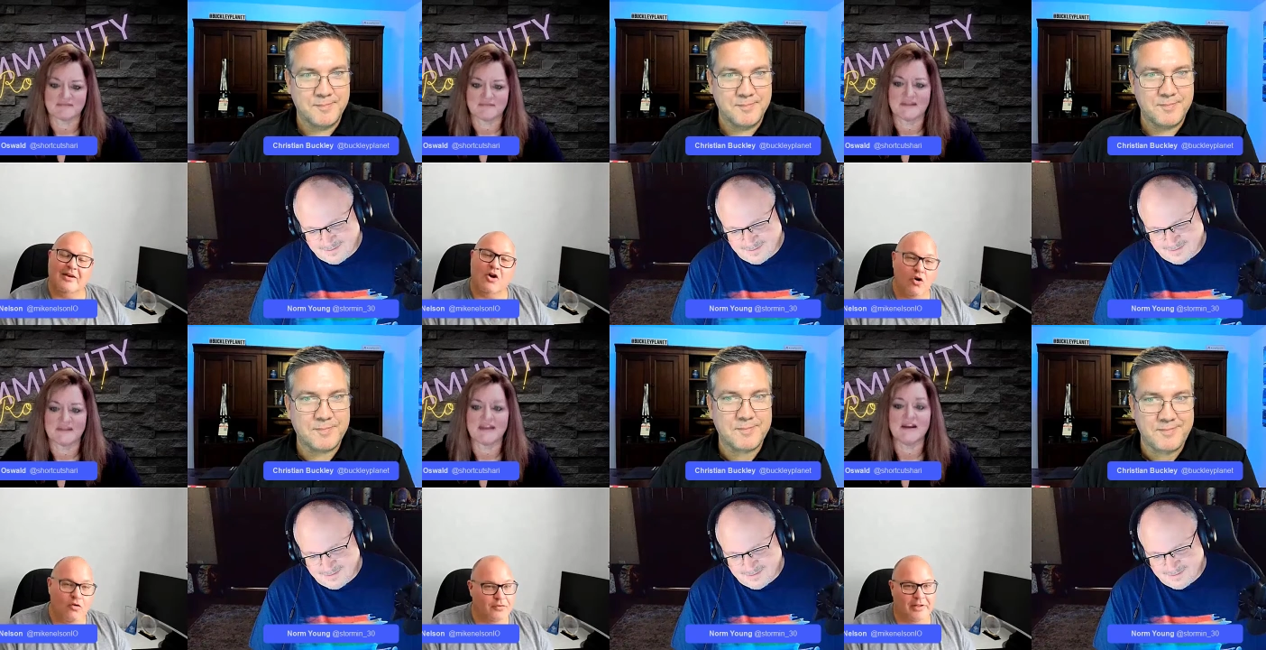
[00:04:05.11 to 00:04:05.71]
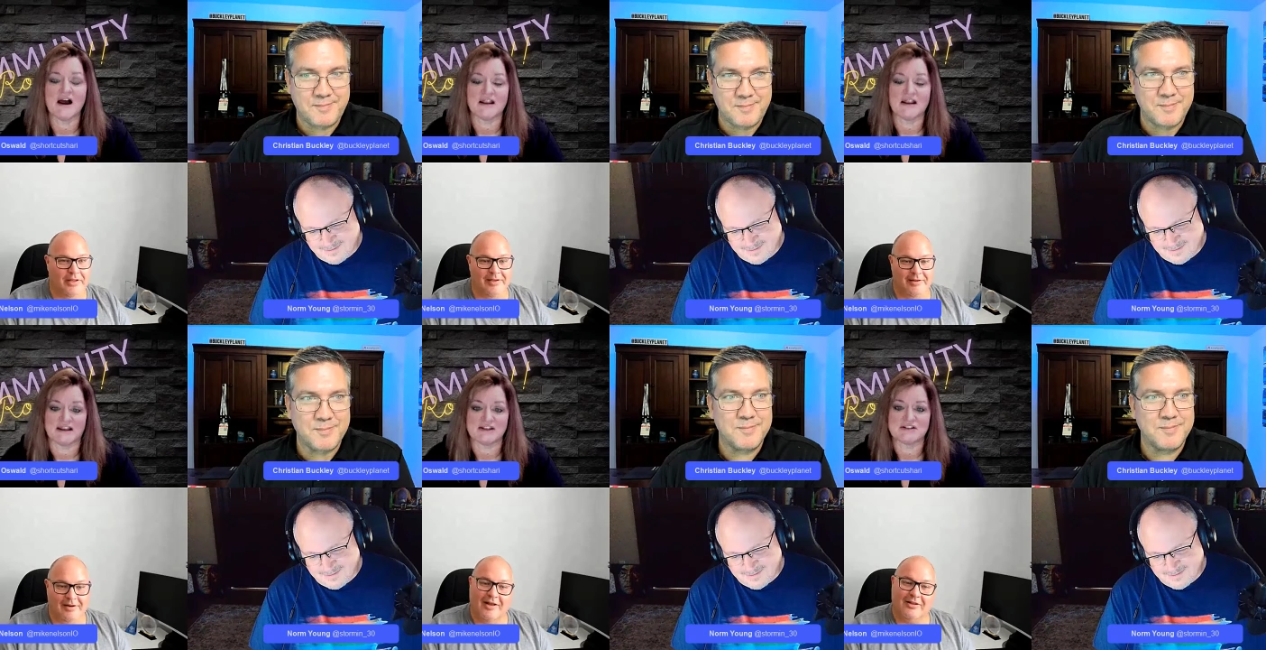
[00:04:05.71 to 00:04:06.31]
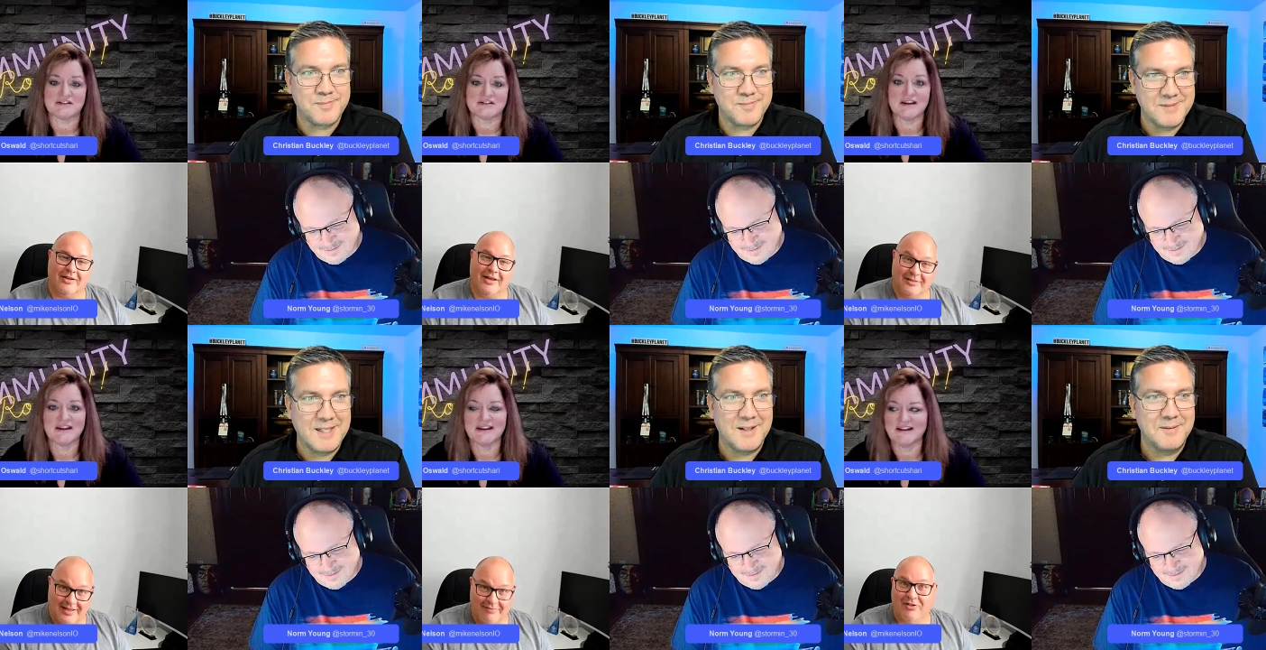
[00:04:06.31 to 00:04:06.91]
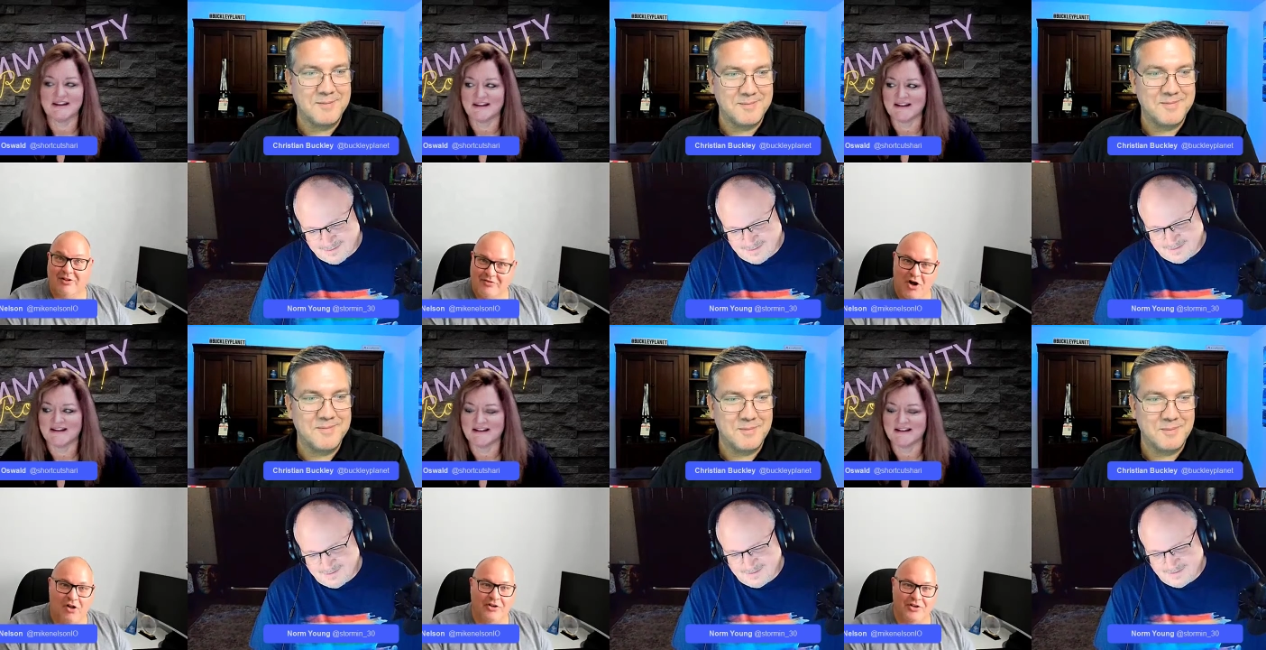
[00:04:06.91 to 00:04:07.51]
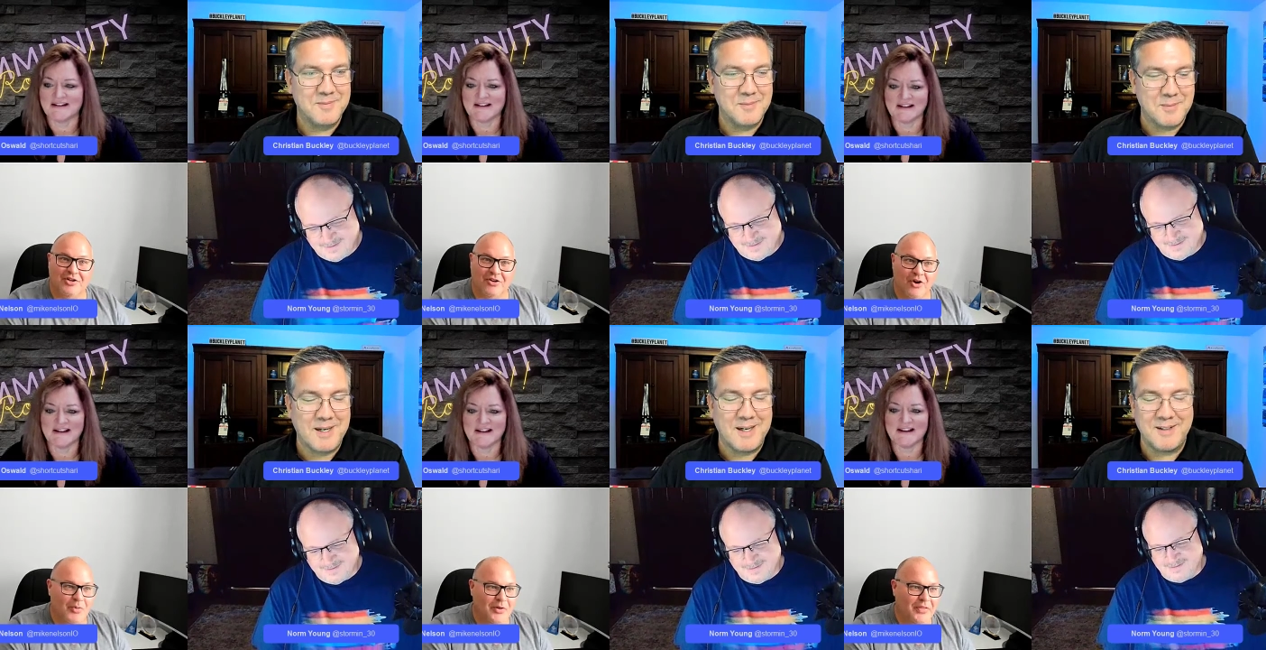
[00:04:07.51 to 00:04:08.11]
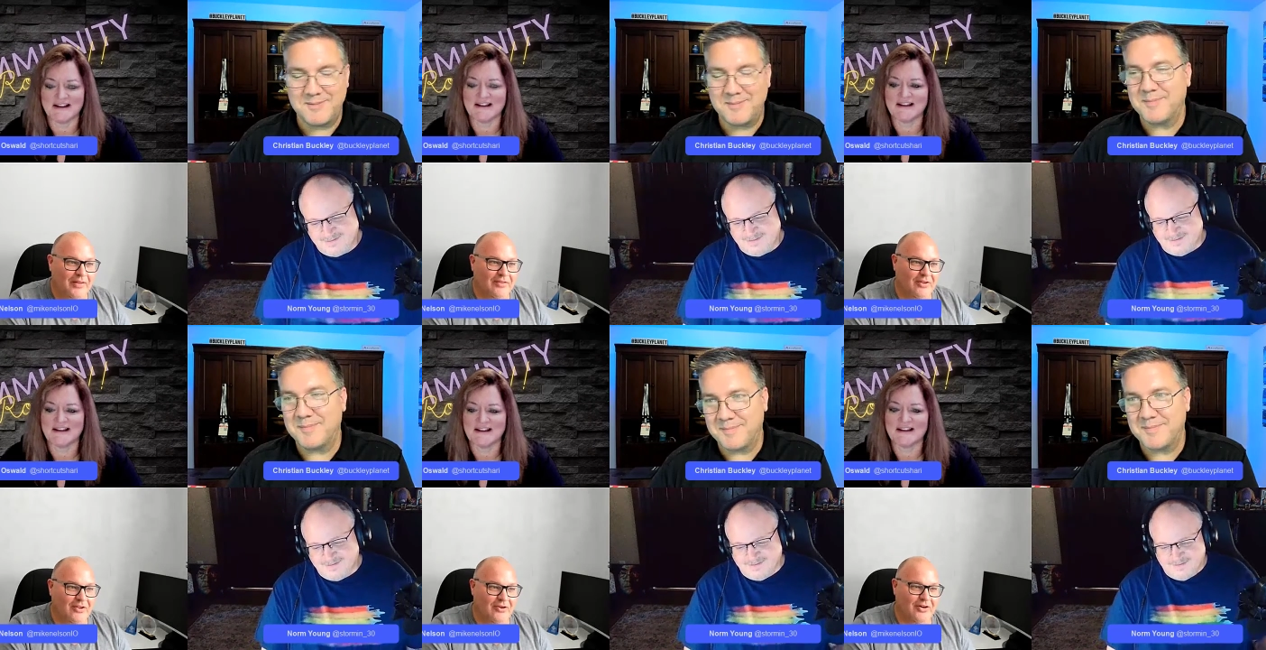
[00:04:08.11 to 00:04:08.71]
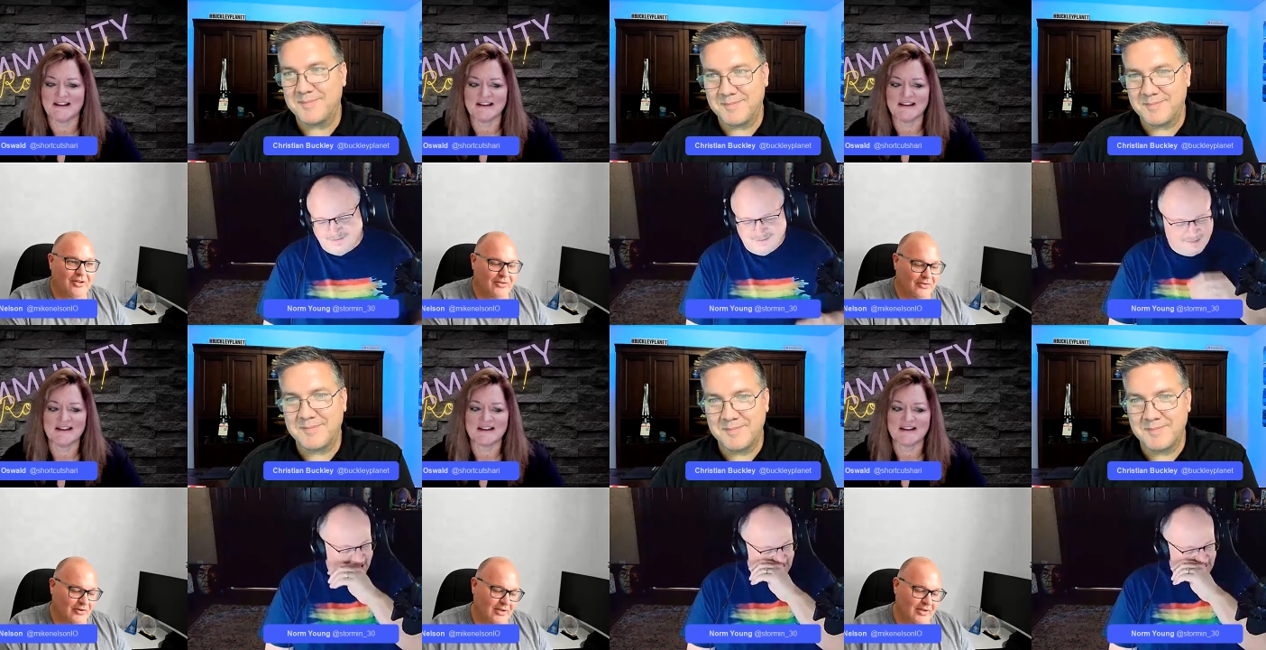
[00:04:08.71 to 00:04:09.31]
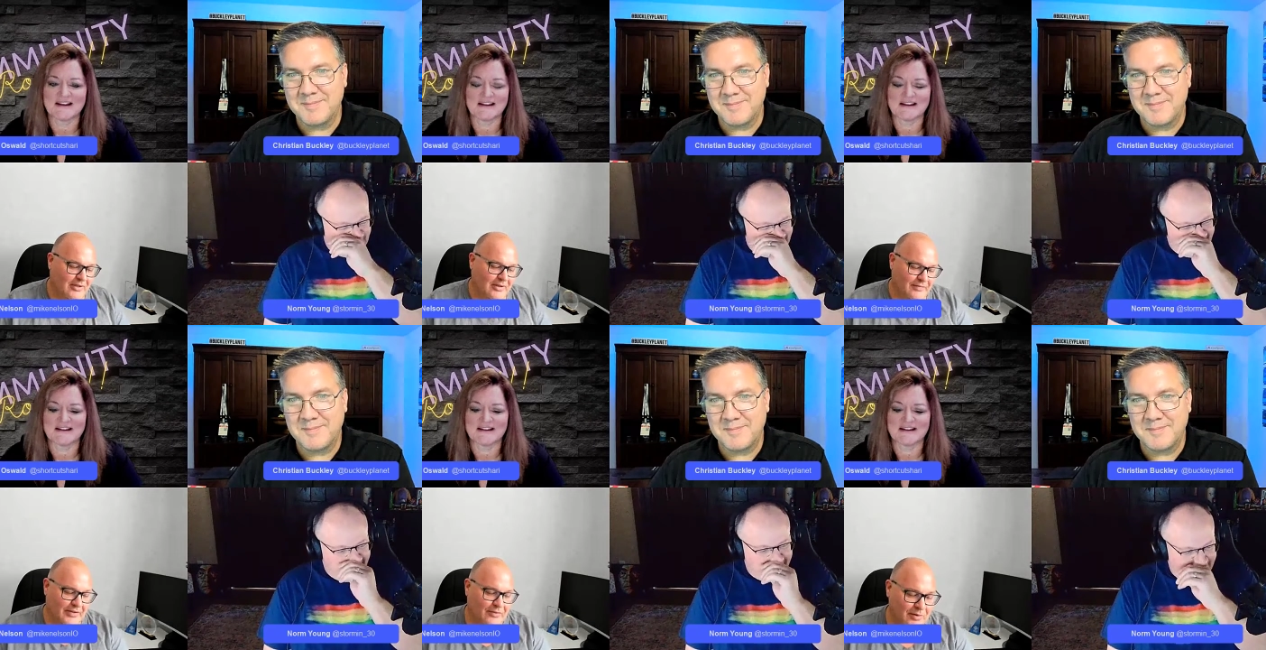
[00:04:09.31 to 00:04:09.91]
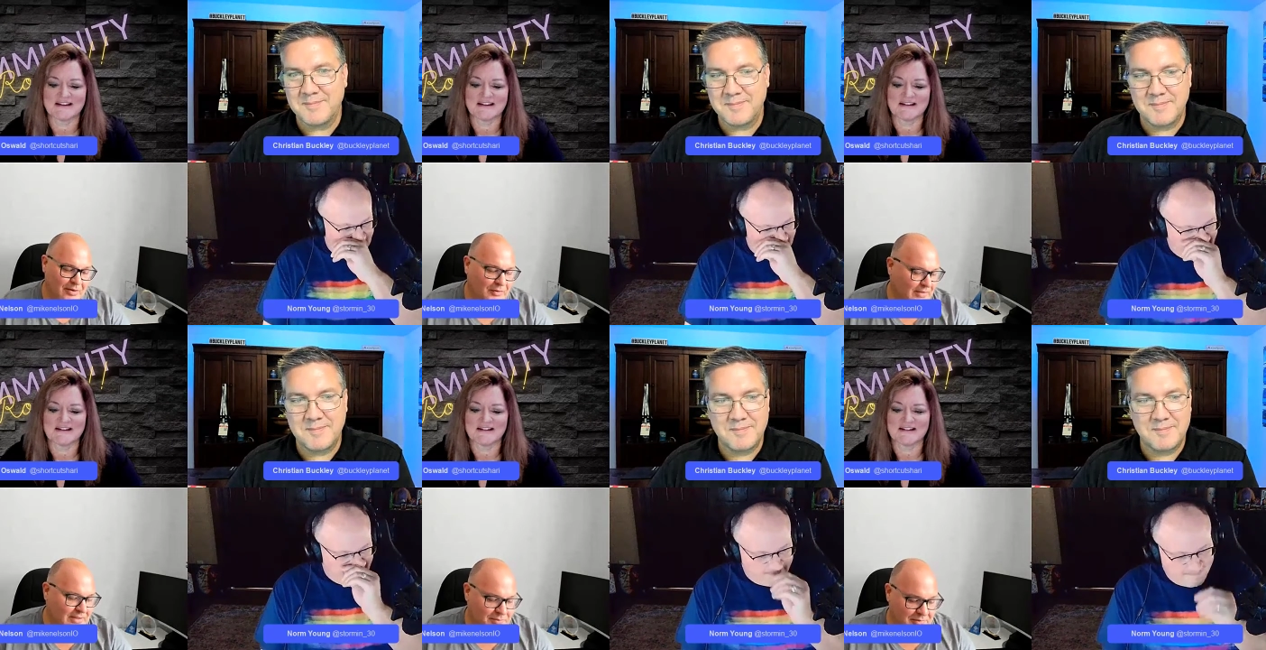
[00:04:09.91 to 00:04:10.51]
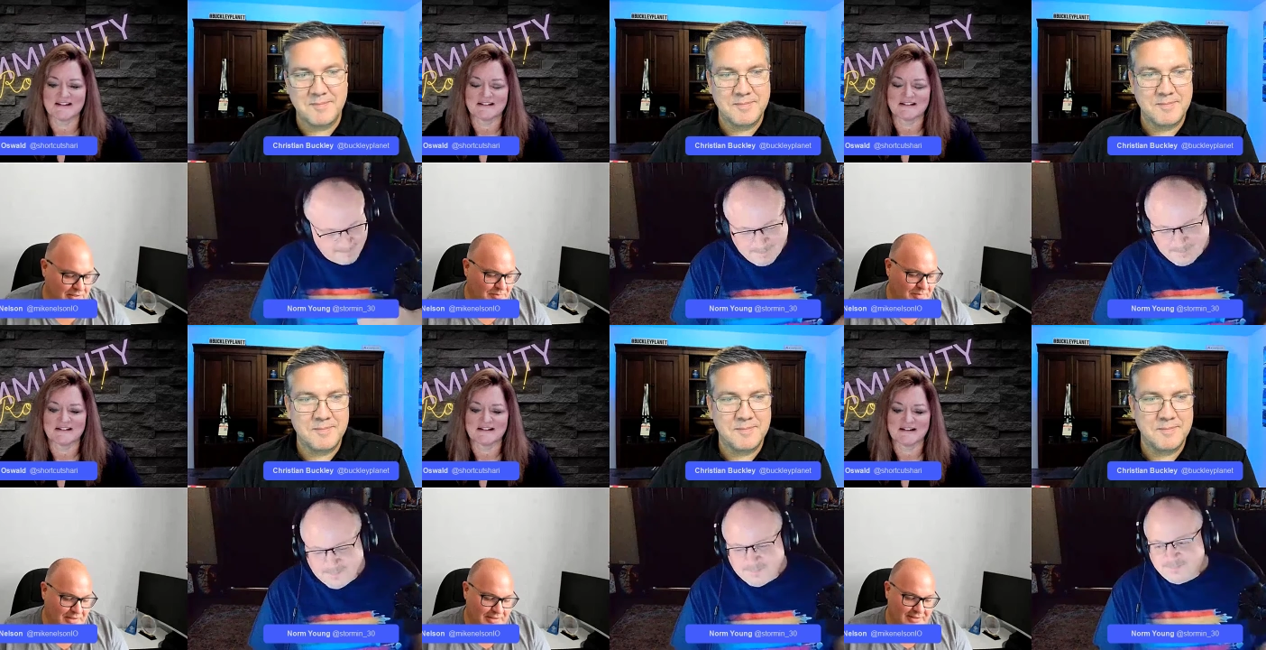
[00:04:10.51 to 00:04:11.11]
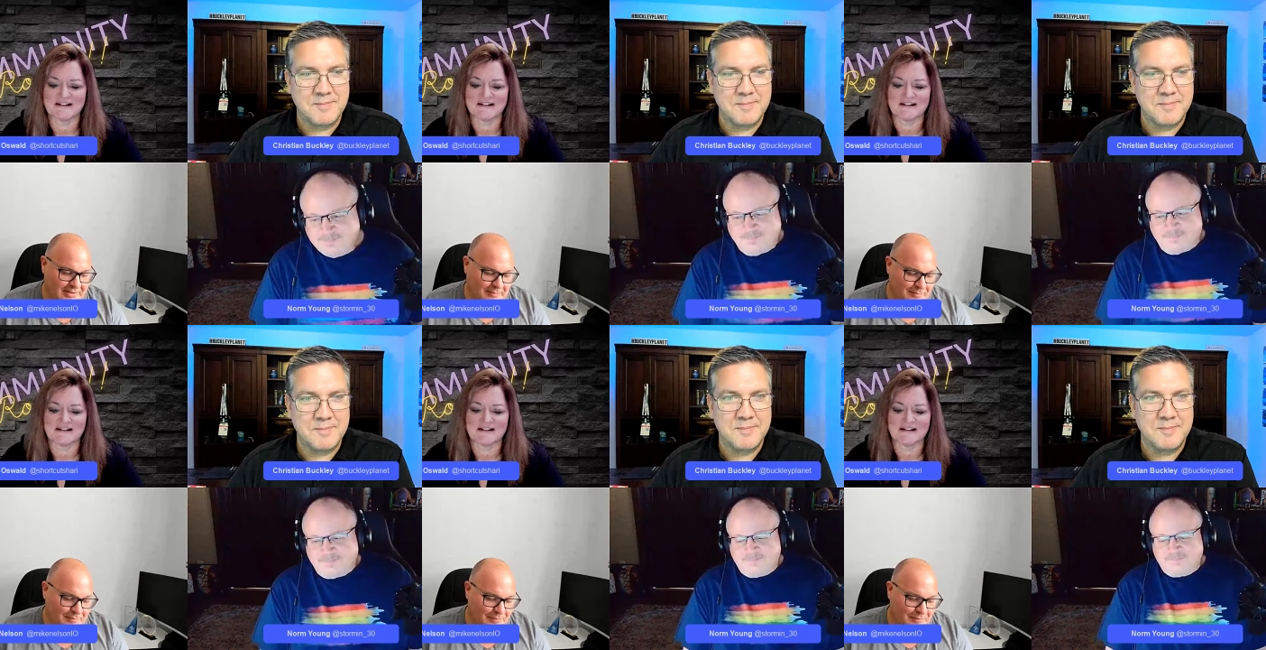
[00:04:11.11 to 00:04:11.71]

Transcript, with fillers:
Speaker 1: and, and hopefully a, a, level of knowledge to go right. with that security. So it's one of those things with teams. It's